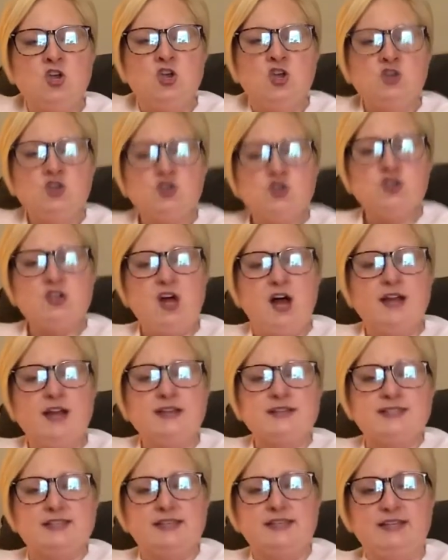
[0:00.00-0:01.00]
You're not
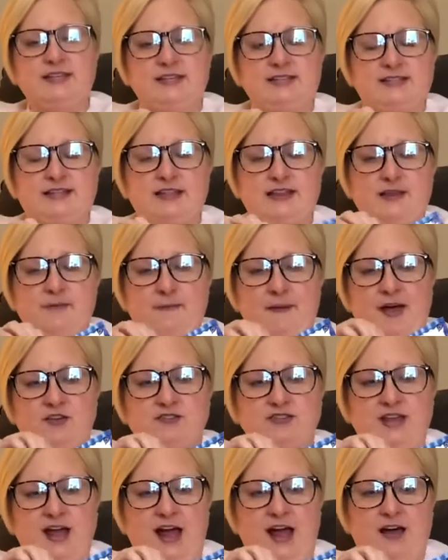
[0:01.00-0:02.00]
attending, said the mouse
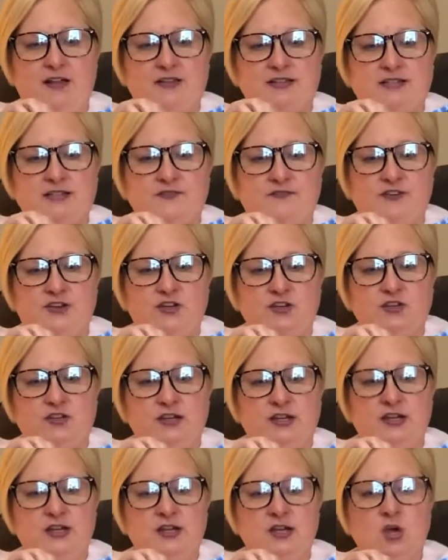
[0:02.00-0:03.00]
to Alice
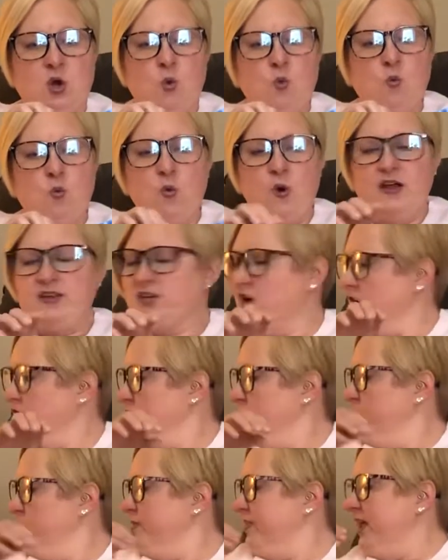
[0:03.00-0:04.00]
severely. What are
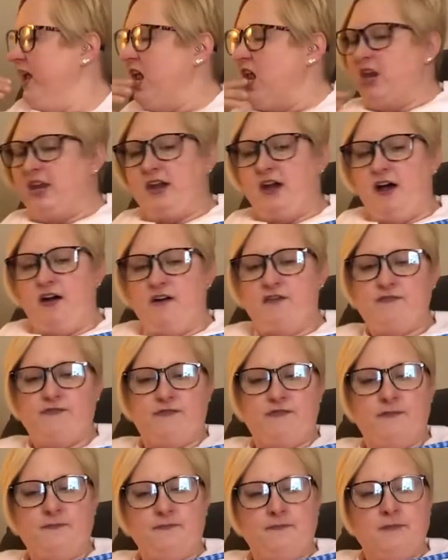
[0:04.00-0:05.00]
you thinking of?
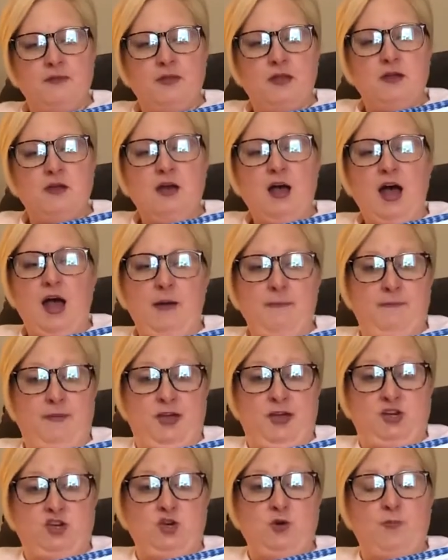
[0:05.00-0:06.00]
I
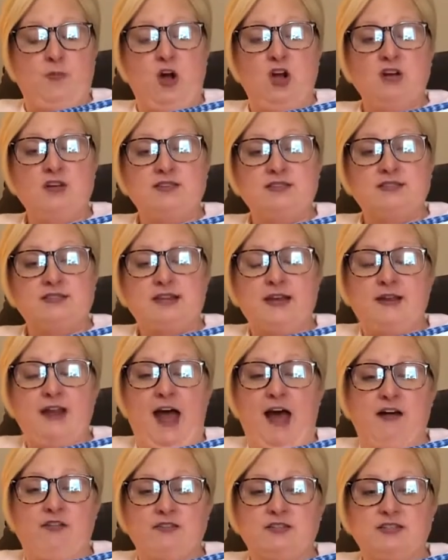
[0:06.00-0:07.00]
beg your pardon, said
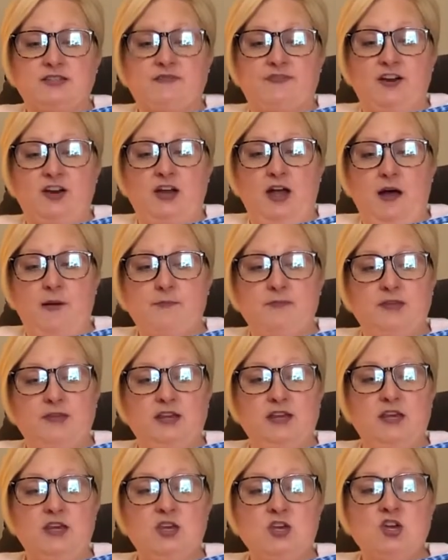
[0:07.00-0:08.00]
Alice very
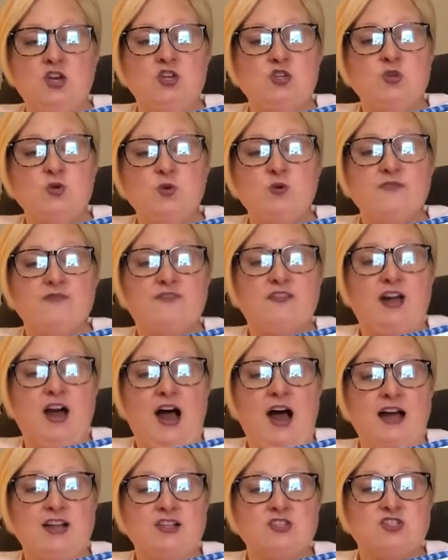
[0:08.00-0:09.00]
humbly. You have
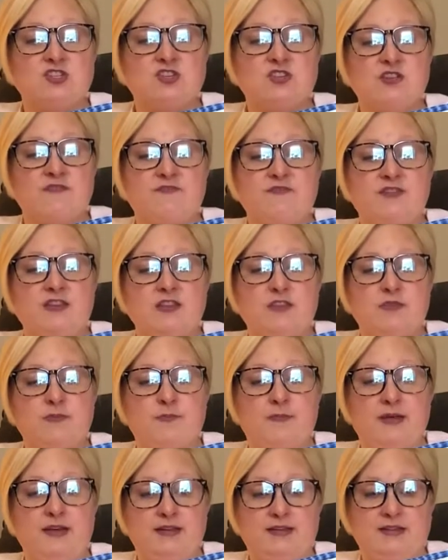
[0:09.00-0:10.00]
got to the fifth
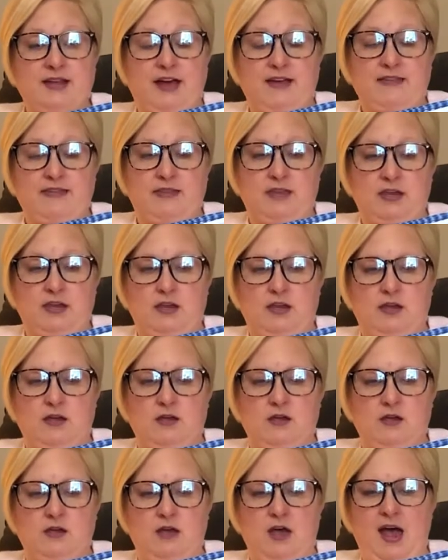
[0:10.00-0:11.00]
bend, I think.
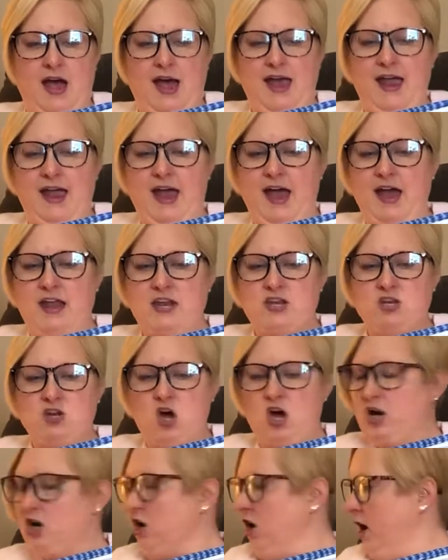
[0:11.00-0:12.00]
I had
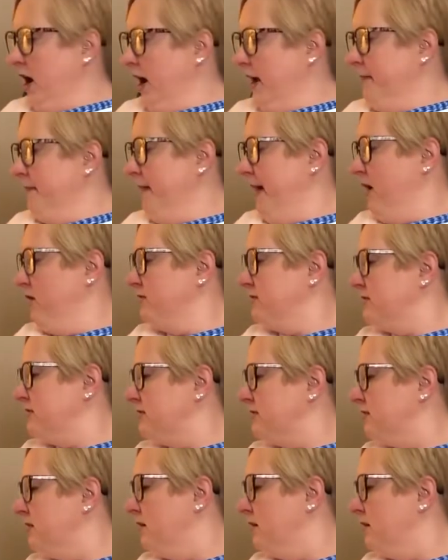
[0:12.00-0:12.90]
not, cried Mouse.